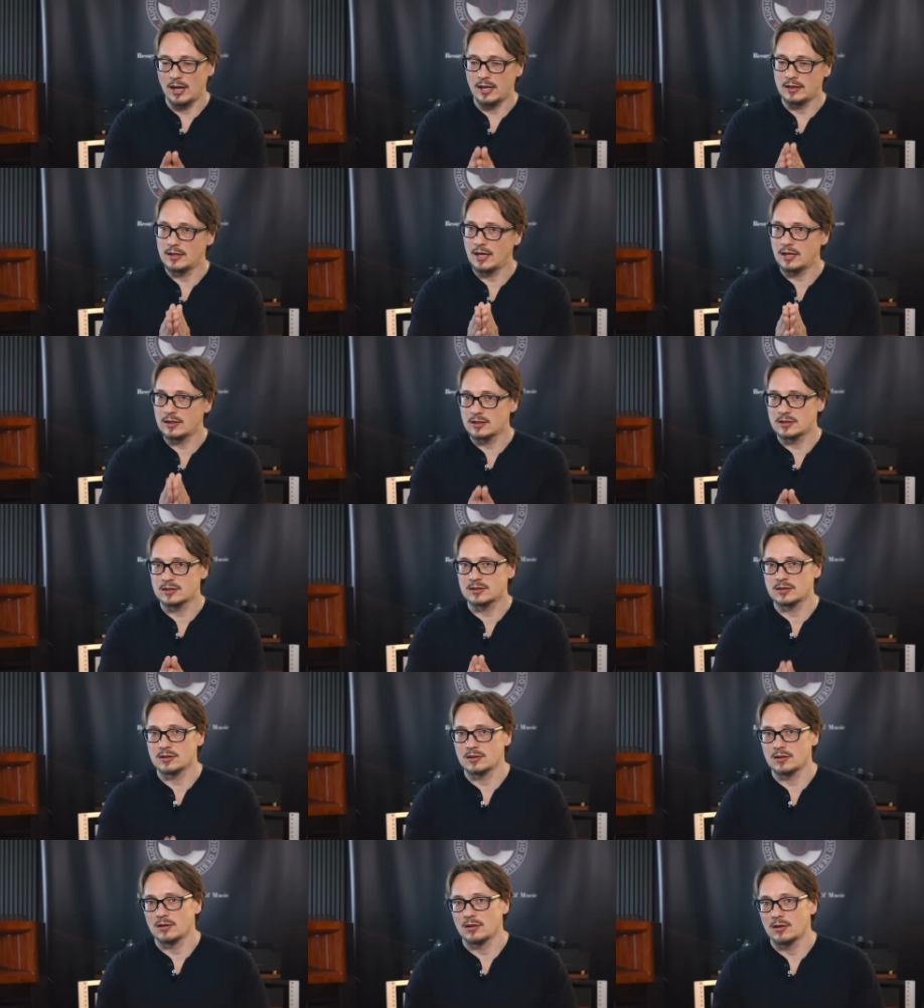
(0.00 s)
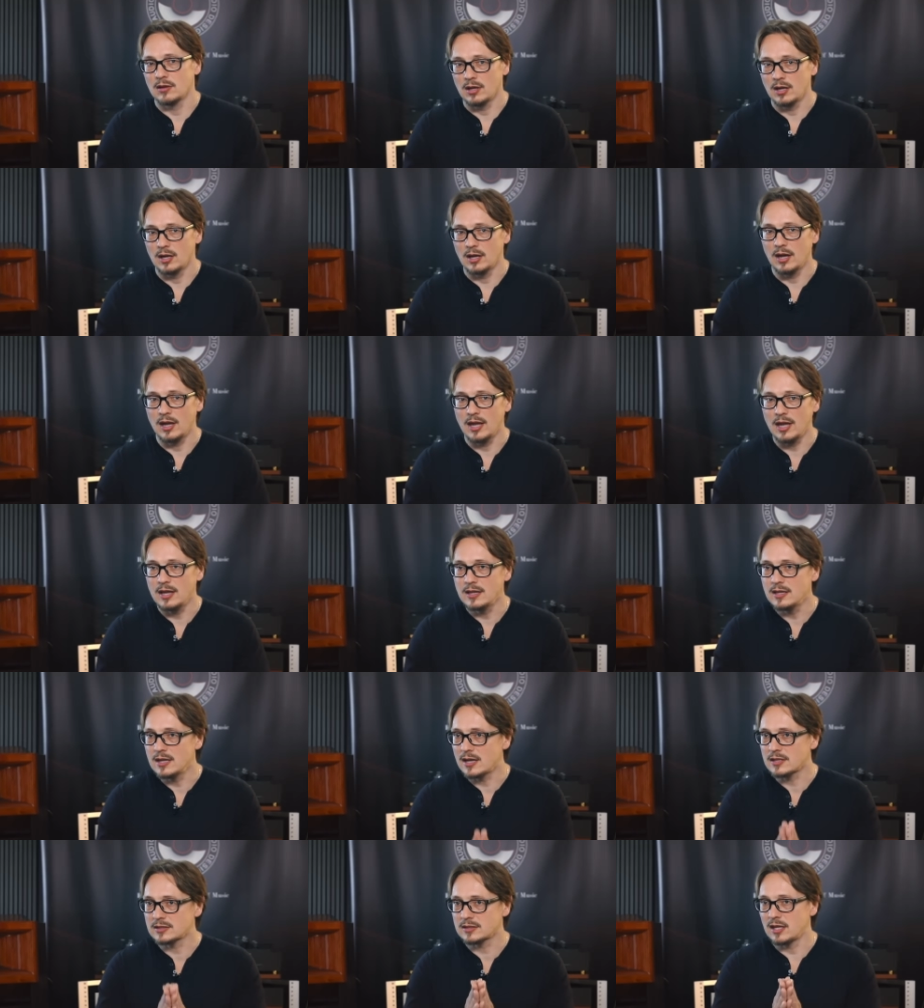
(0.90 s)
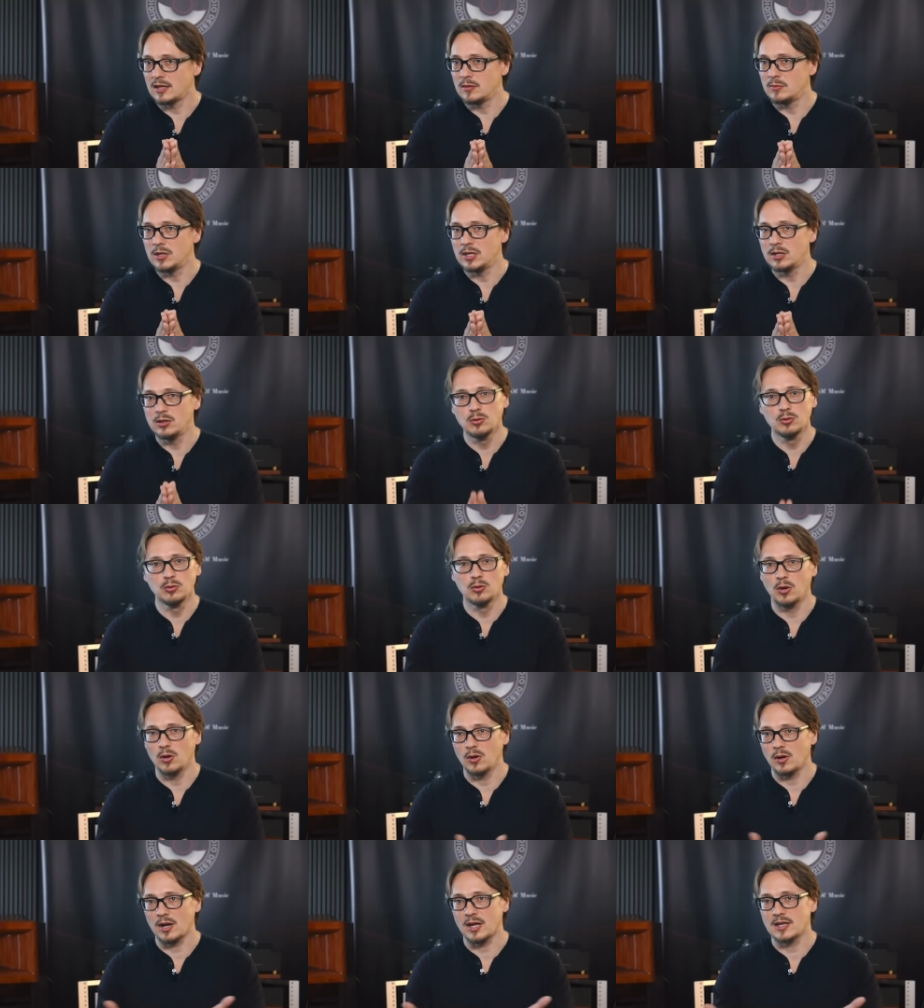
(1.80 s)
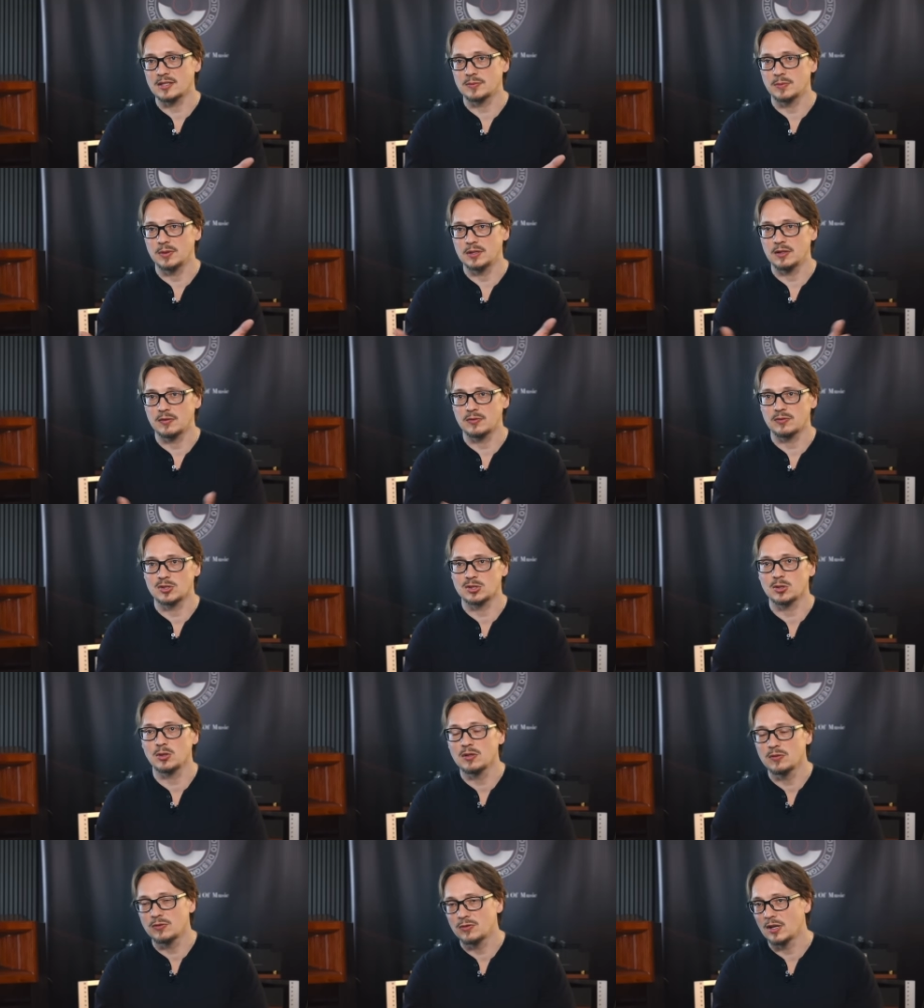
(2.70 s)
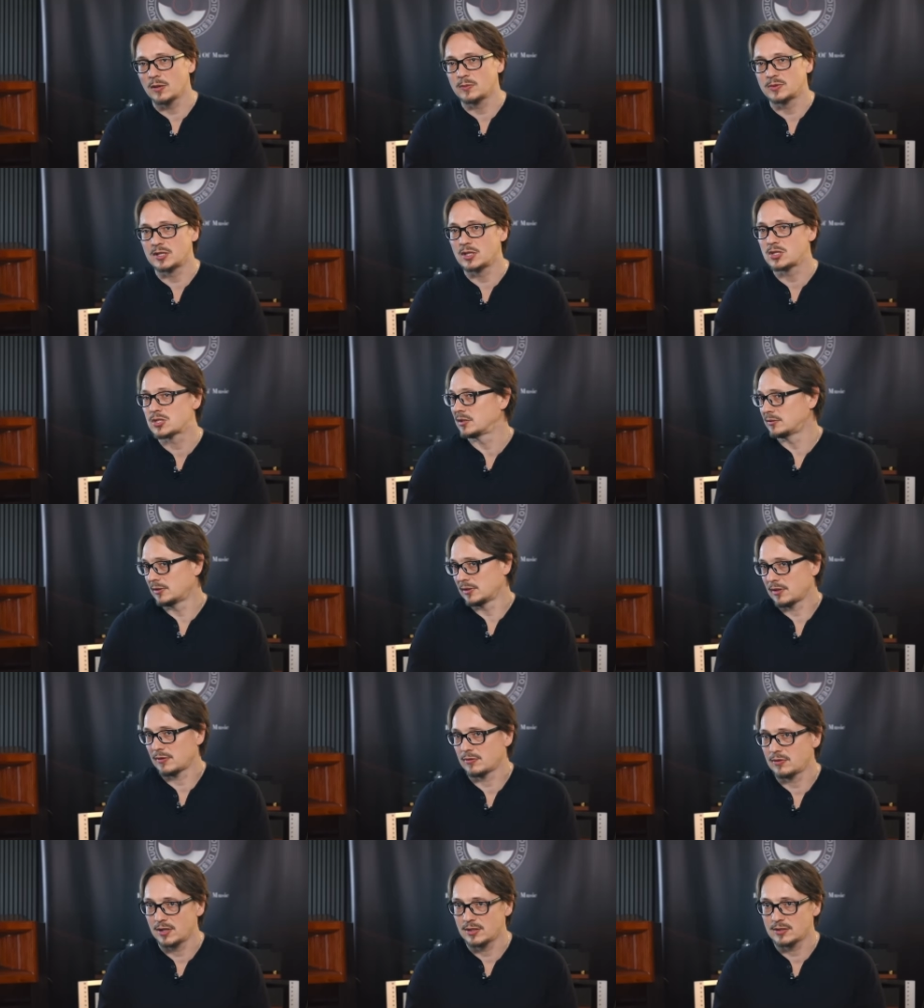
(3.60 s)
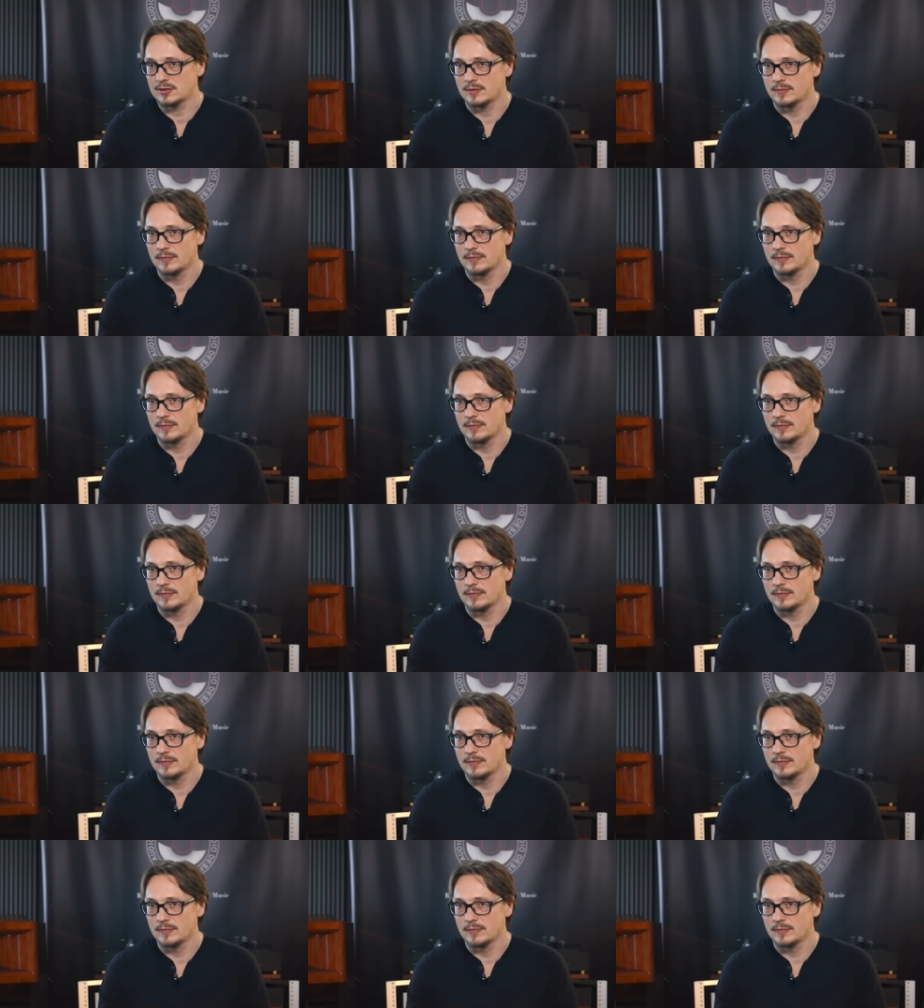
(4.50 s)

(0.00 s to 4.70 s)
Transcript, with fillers: and that is uh, AES EBU or SPDIF, Sony Philips Digital Interface.